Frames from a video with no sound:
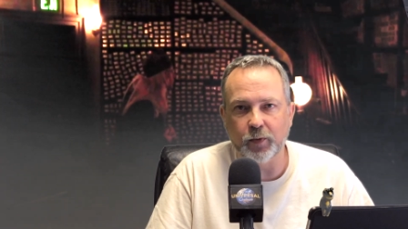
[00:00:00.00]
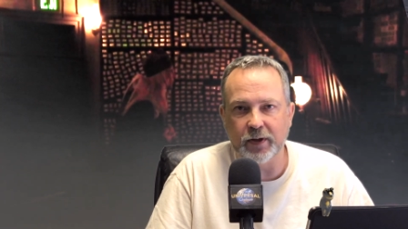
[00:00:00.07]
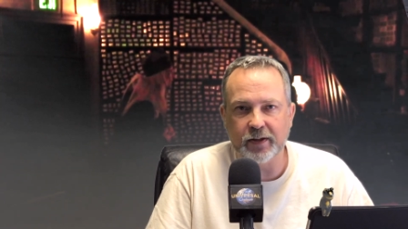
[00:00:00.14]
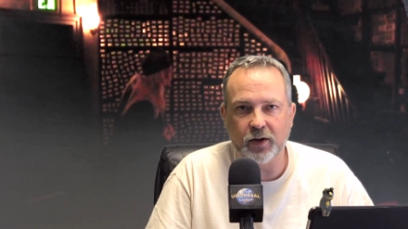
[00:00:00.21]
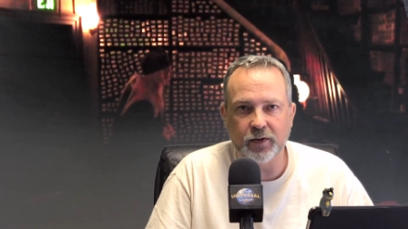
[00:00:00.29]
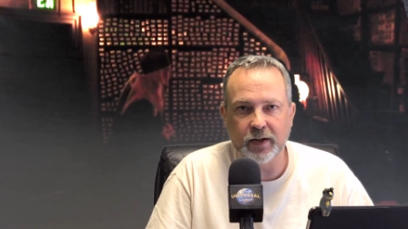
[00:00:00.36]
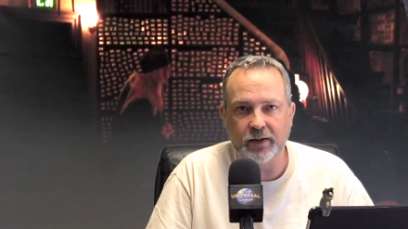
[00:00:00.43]
we
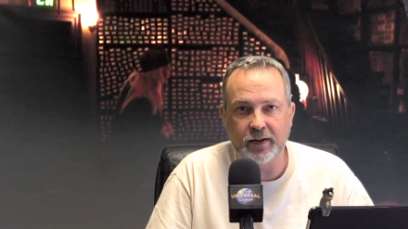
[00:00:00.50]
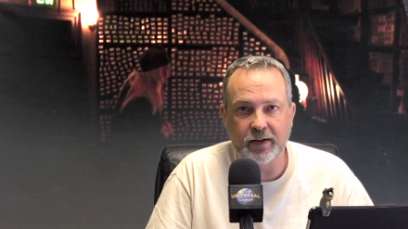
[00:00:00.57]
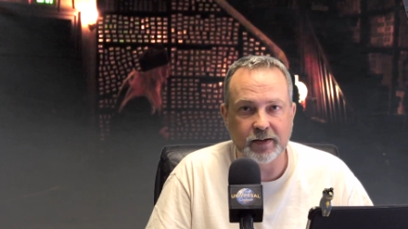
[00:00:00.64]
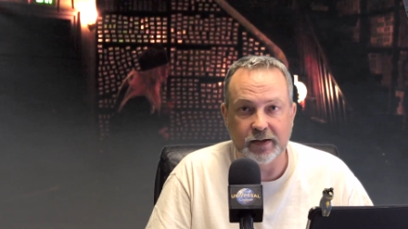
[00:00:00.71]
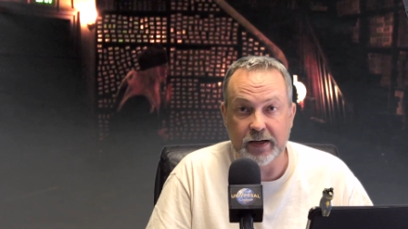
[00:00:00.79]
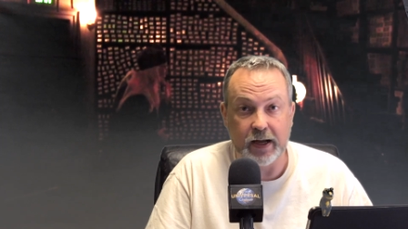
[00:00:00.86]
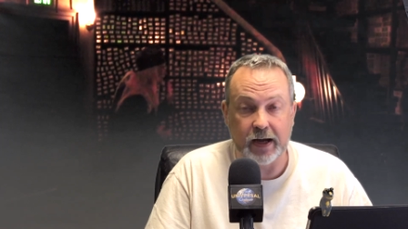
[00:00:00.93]
tell the
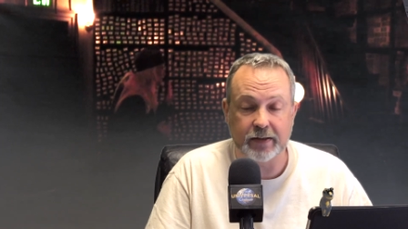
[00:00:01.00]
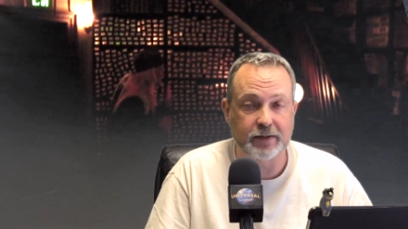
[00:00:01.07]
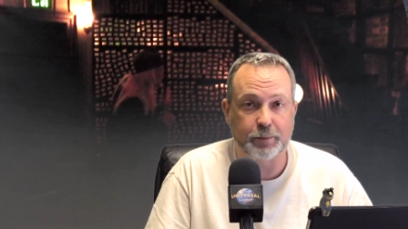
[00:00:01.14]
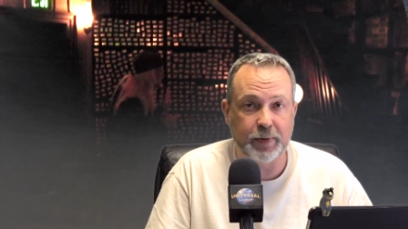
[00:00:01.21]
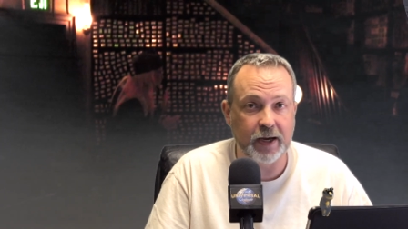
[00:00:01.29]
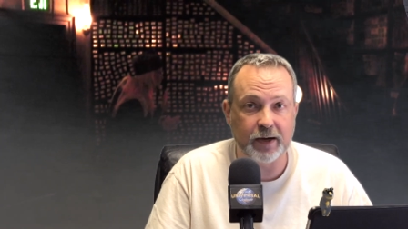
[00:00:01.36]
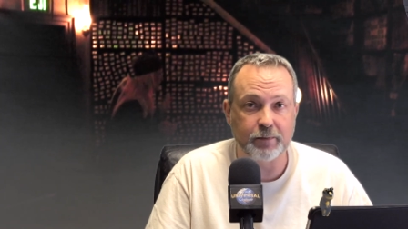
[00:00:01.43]
attendant not to
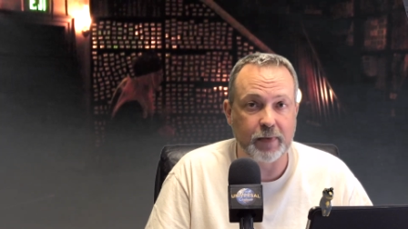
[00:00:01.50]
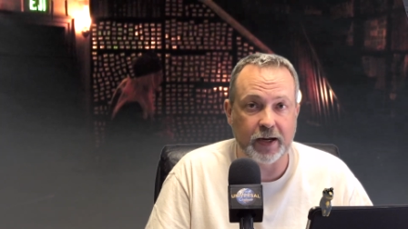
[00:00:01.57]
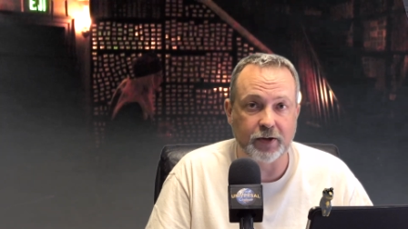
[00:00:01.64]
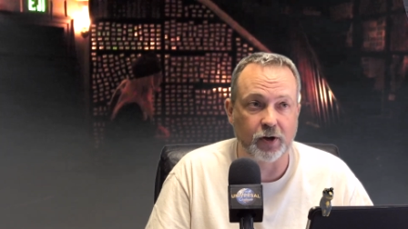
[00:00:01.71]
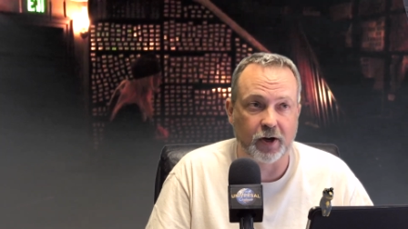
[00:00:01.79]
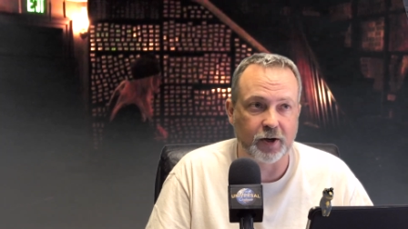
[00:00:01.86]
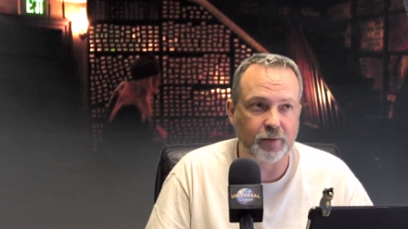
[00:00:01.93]
pick my
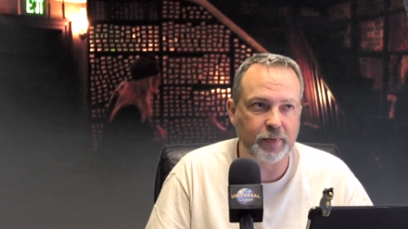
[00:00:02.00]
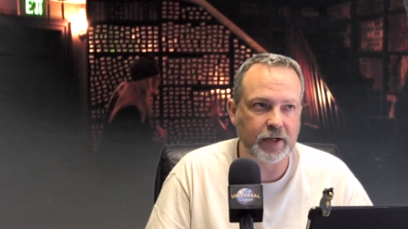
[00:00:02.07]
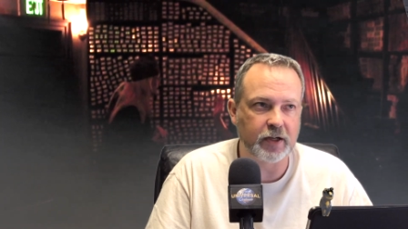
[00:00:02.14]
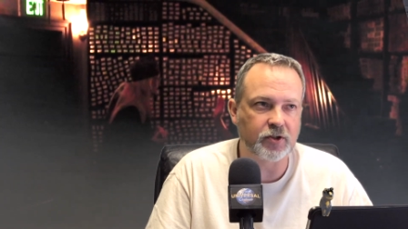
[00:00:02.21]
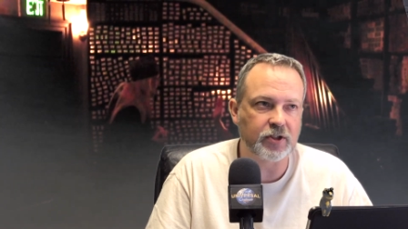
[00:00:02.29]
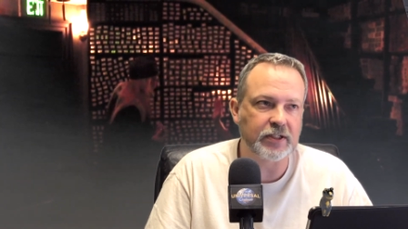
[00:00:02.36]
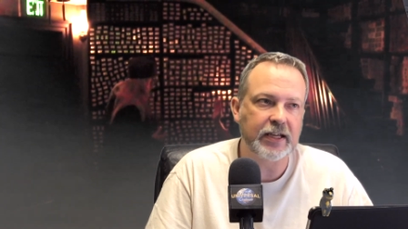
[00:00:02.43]
daughter
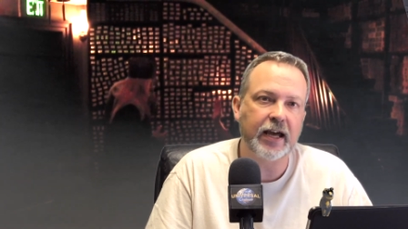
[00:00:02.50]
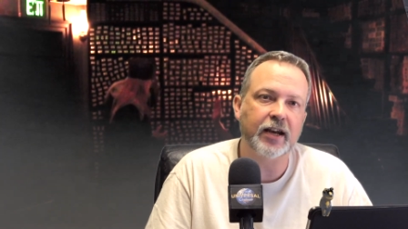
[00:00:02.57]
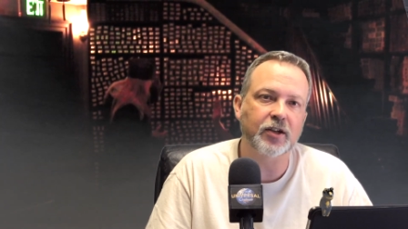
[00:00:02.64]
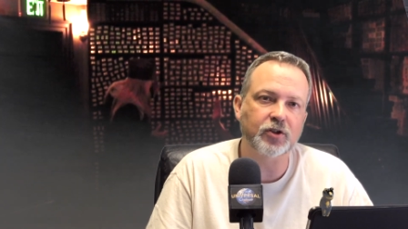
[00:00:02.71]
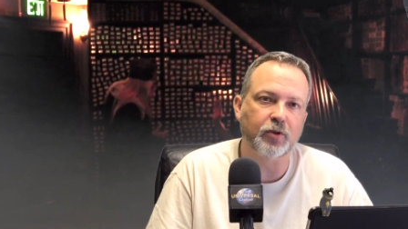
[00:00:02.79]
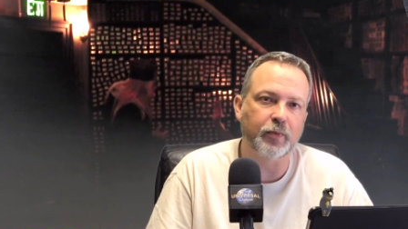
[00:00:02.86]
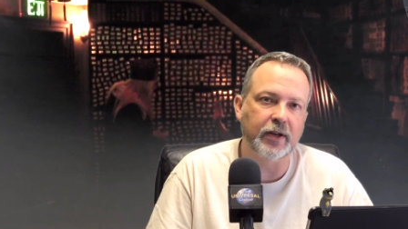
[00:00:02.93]
because she's had
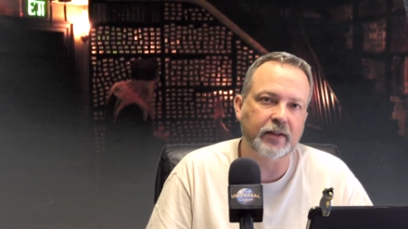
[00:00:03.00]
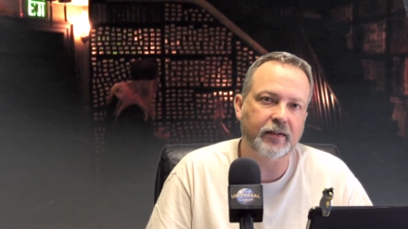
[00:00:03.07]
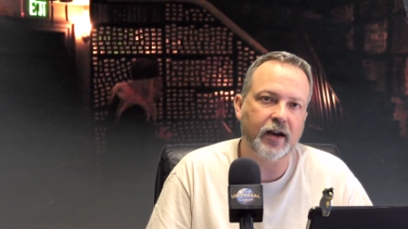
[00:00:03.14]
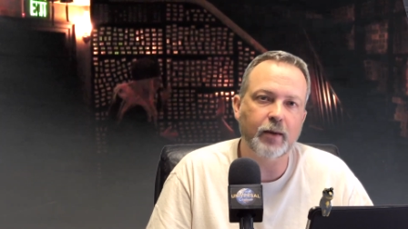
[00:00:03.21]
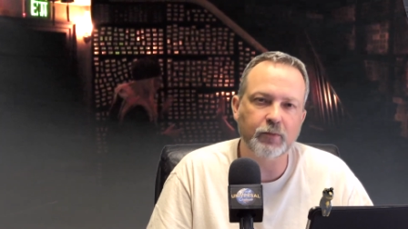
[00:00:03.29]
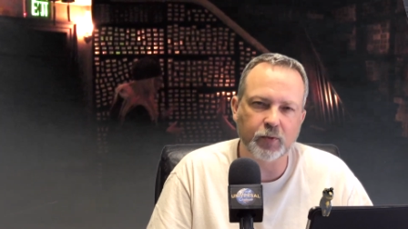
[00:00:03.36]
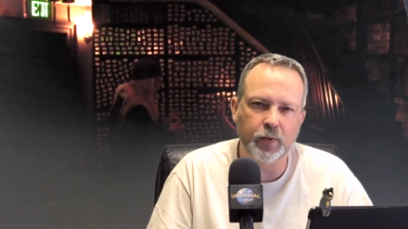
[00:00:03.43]
it so many
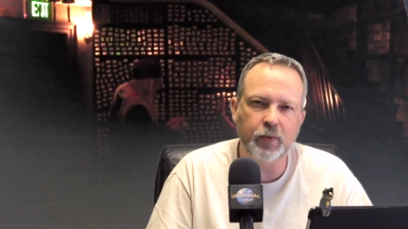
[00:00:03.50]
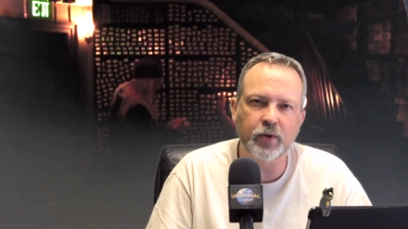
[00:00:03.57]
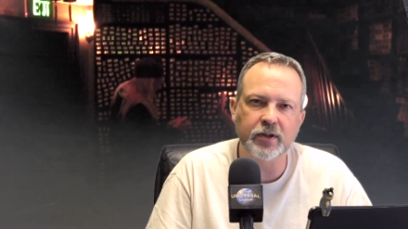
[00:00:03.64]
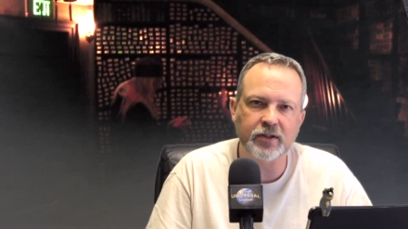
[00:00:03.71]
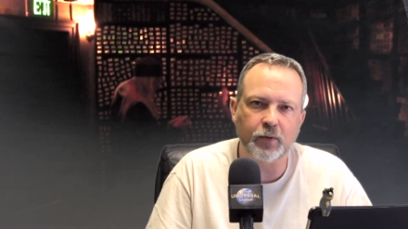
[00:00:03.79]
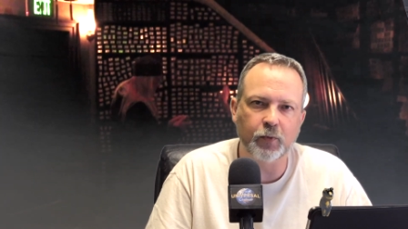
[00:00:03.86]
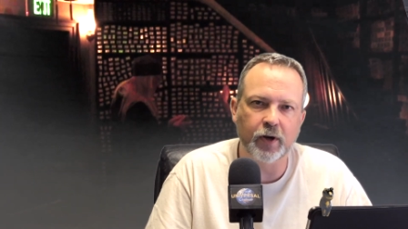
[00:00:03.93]
times, and we
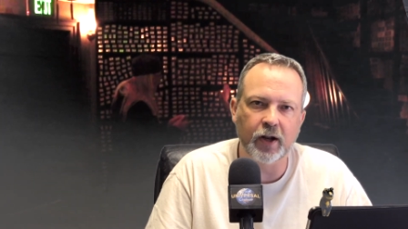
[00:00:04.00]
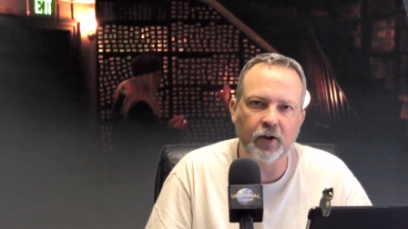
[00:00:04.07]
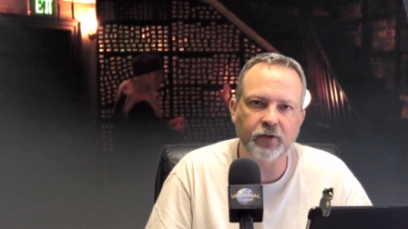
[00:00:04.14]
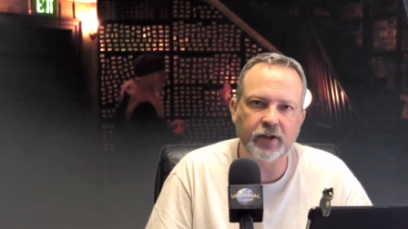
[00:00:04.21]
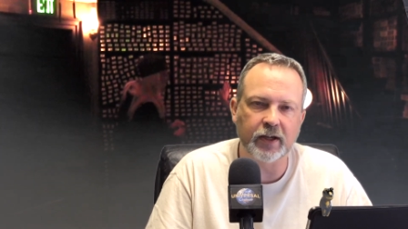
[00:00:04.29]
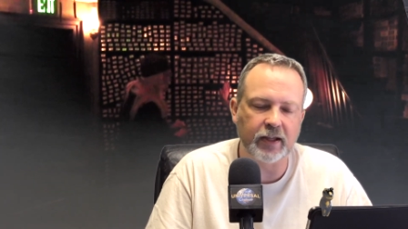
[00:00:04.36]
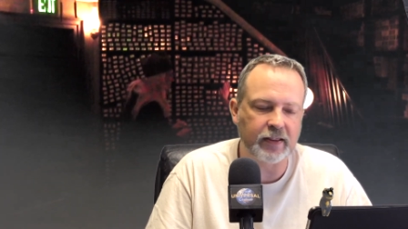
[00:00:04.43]
want someone else
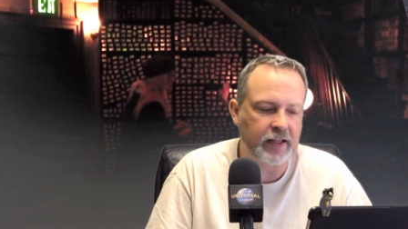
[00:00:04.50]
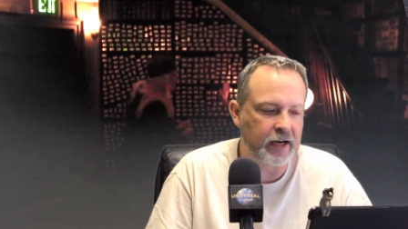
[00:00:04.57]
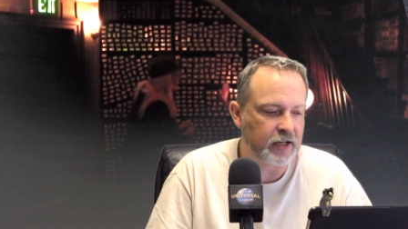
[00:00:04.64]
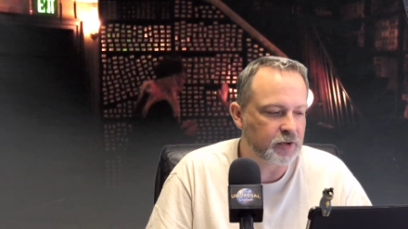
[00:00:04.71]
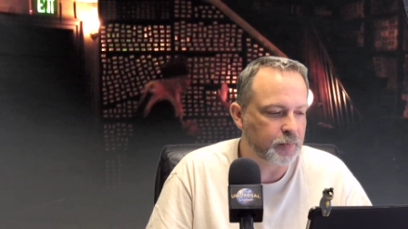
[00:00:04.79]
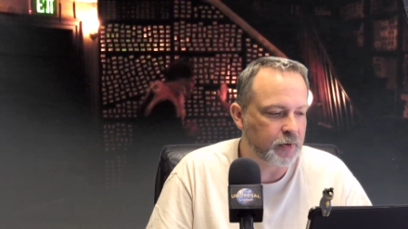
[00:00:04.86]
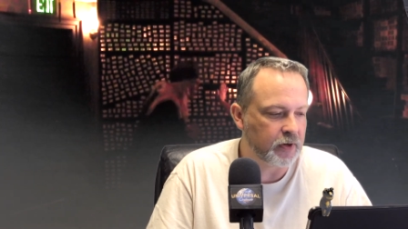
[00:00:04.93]
to get that
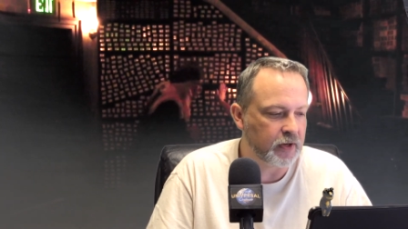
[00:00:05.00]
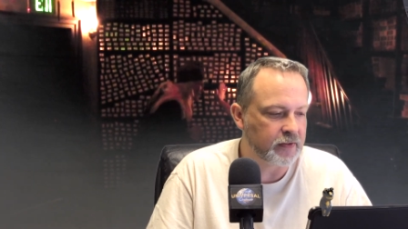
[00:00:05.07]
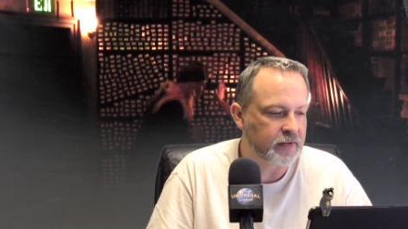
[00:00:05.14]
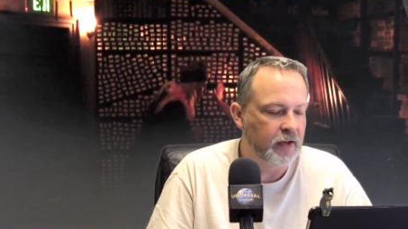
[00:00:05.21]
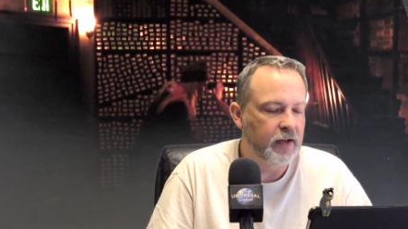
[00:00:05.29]
experience.